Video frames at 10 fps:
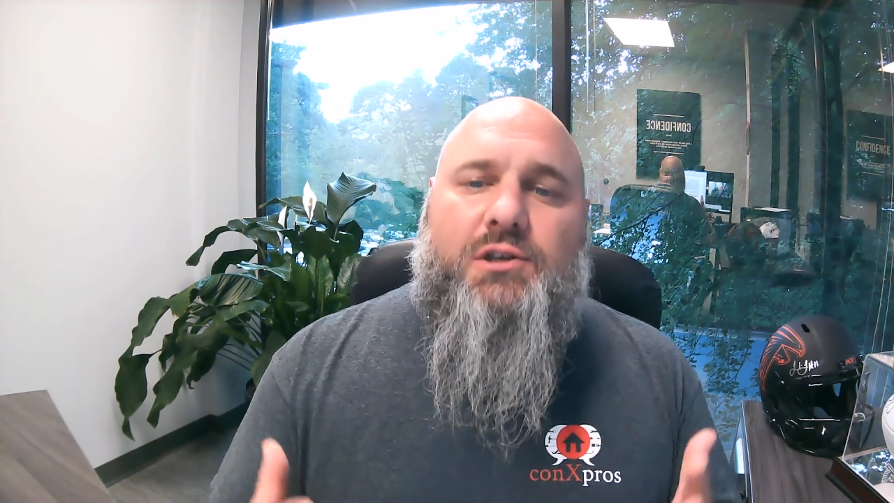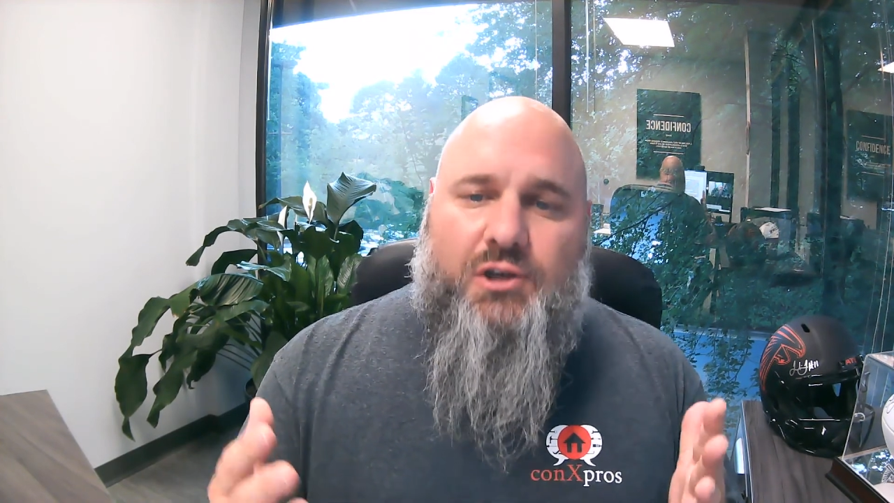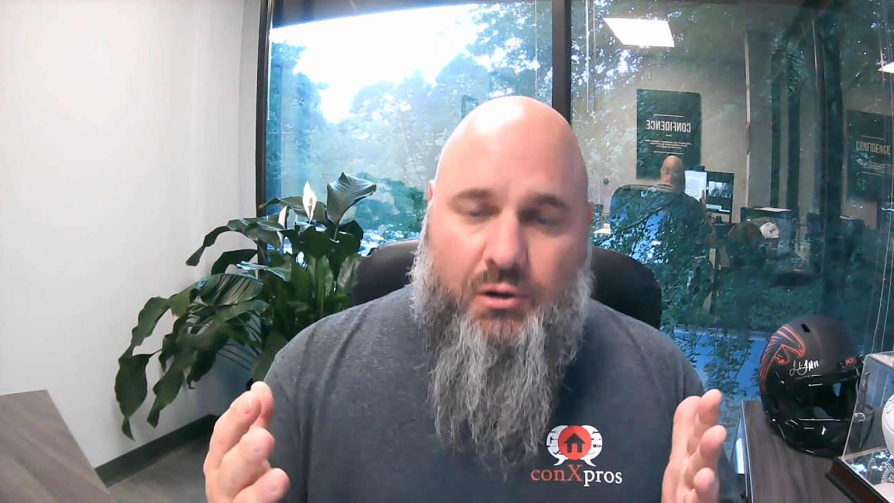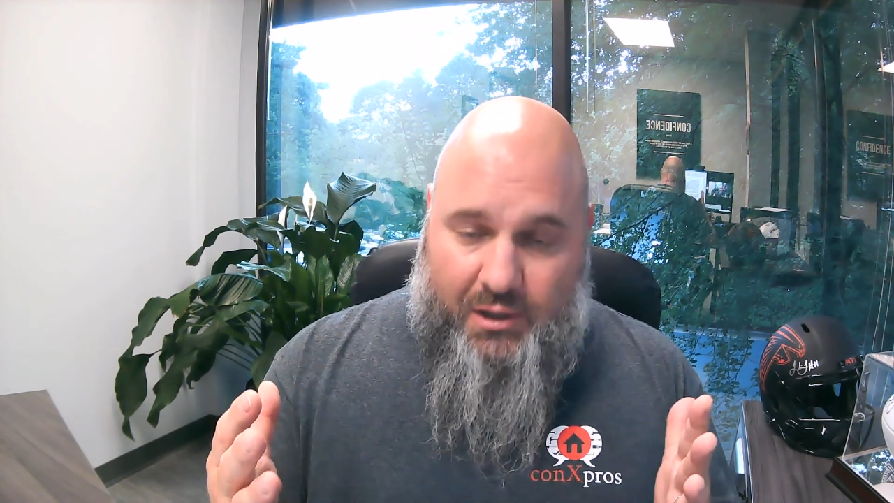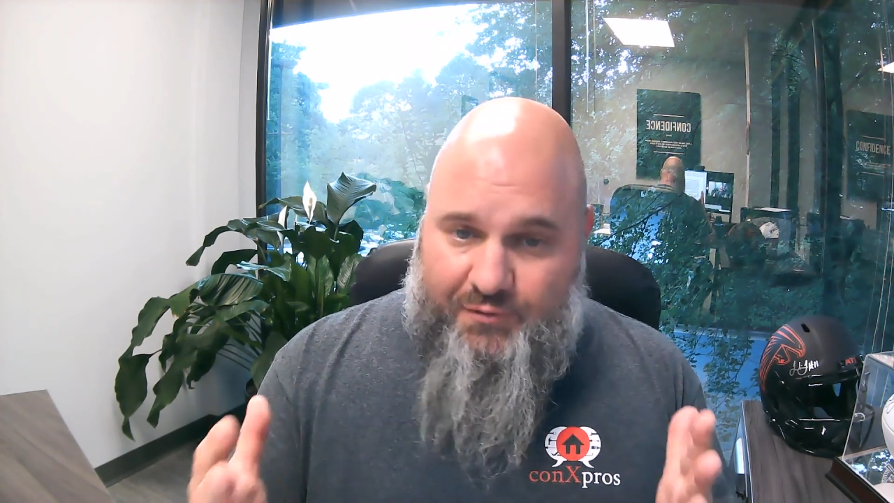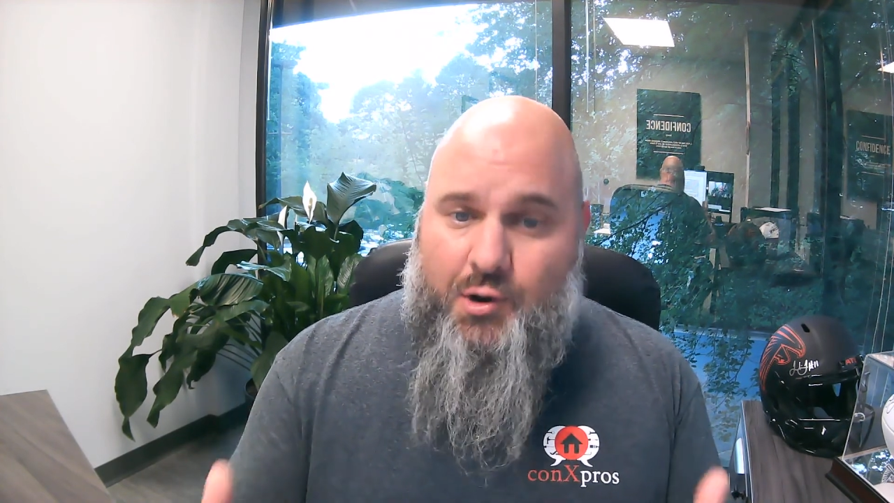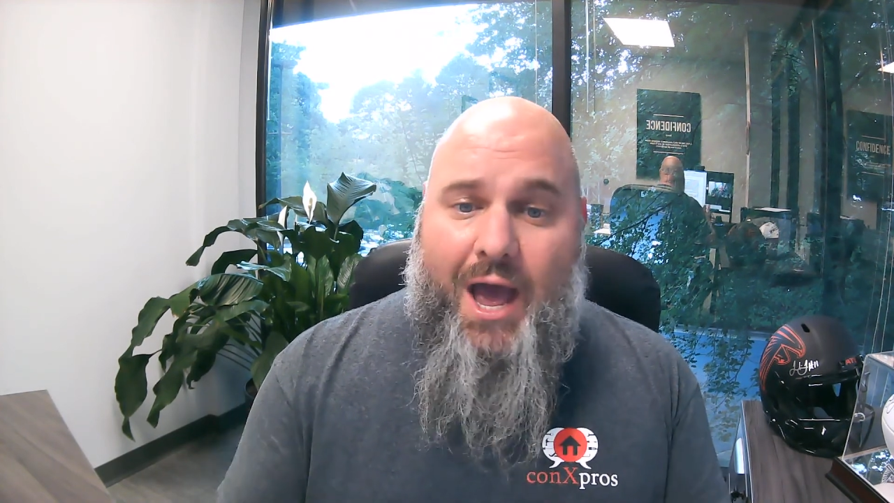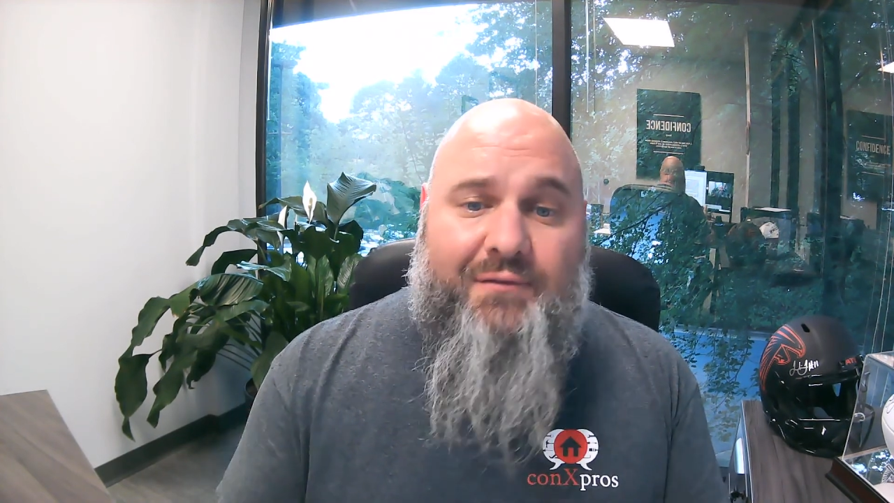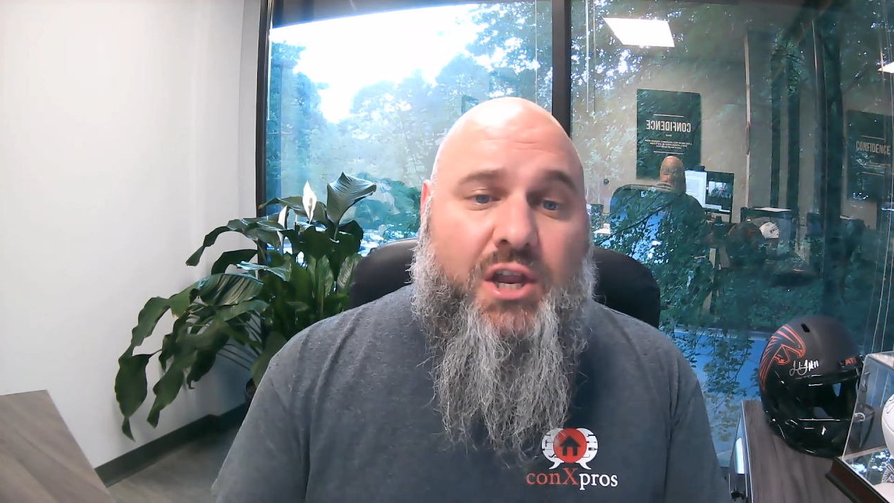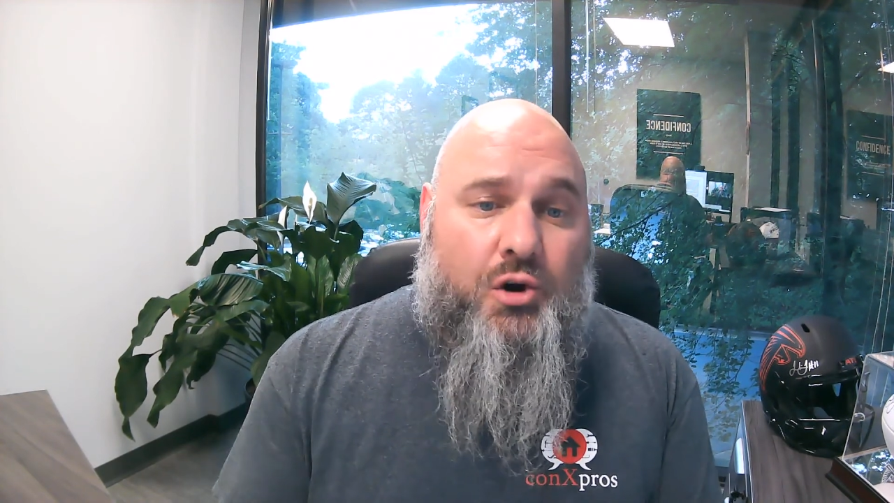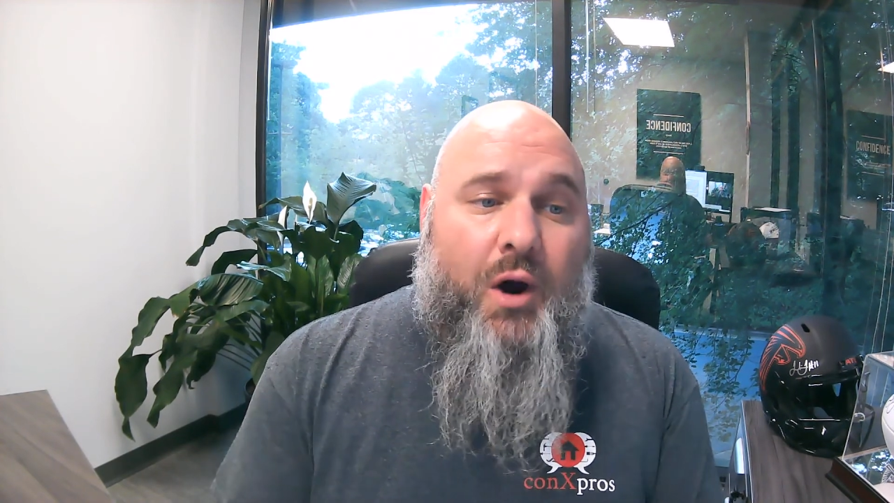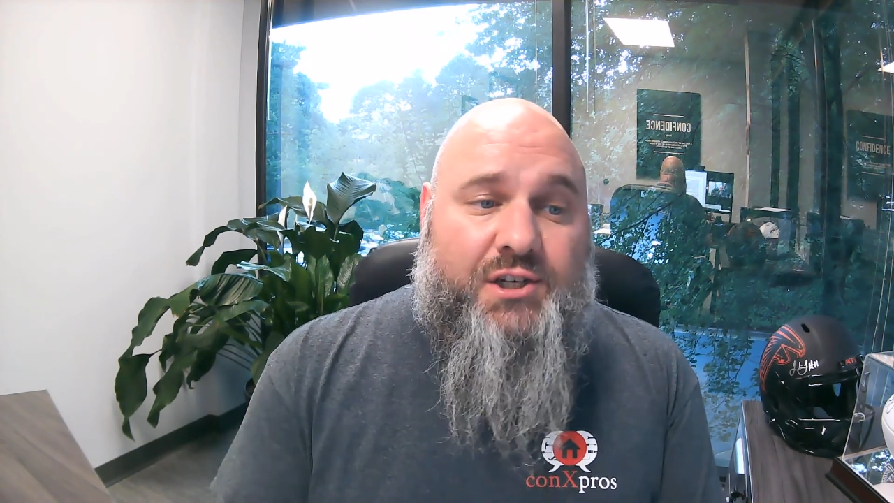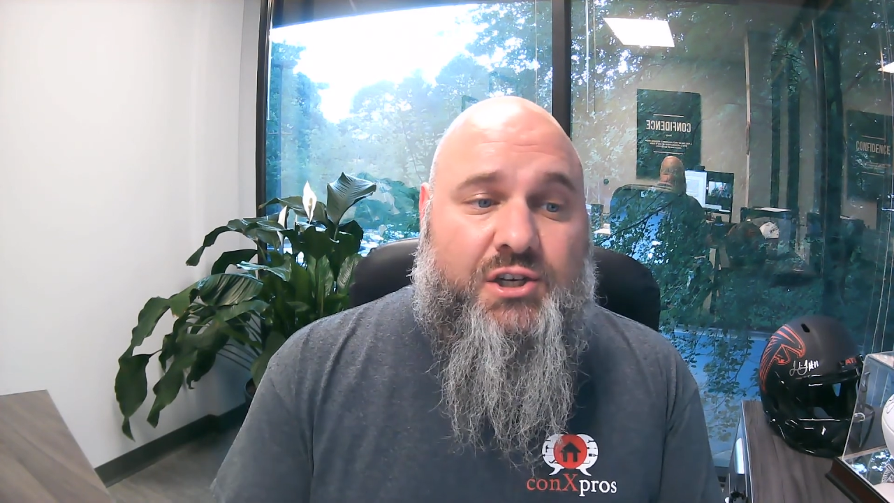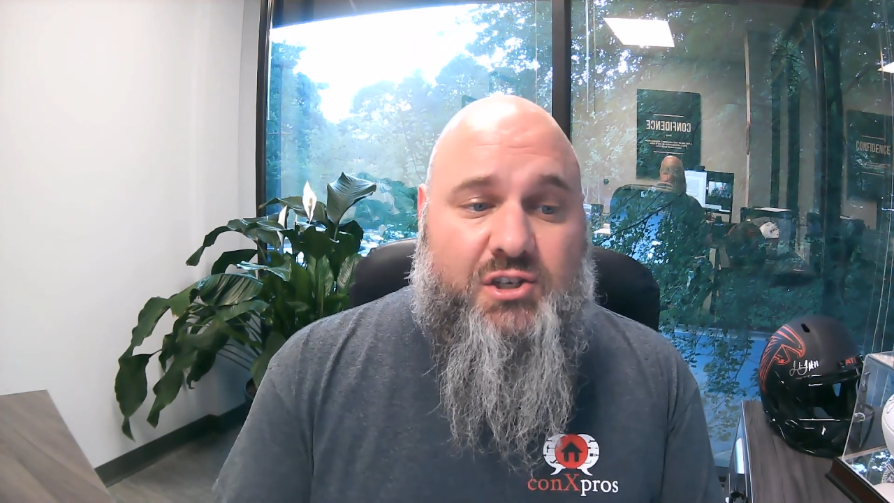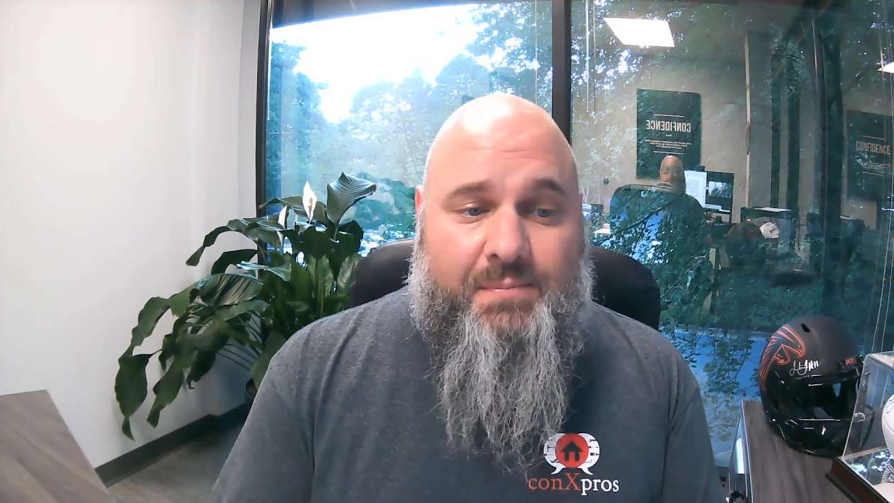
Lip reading: So if you have any questions